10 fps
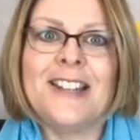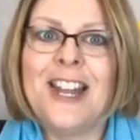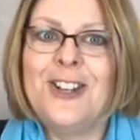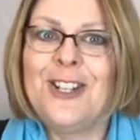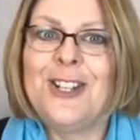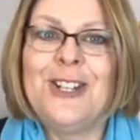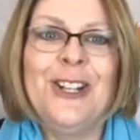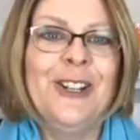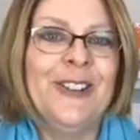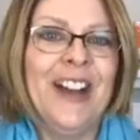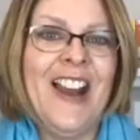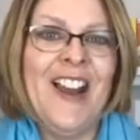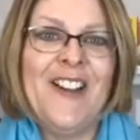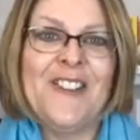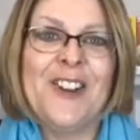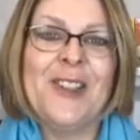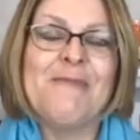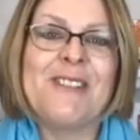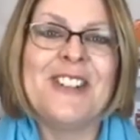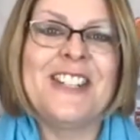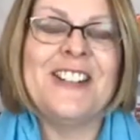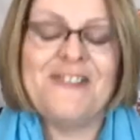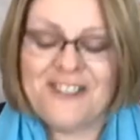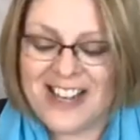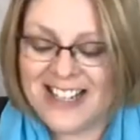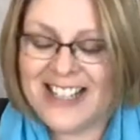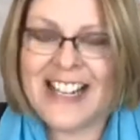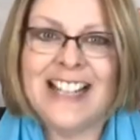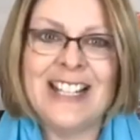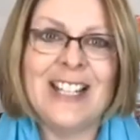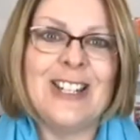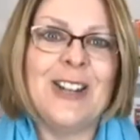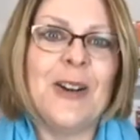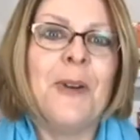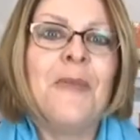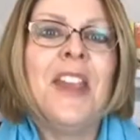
and they just do whatever the person in front says to do.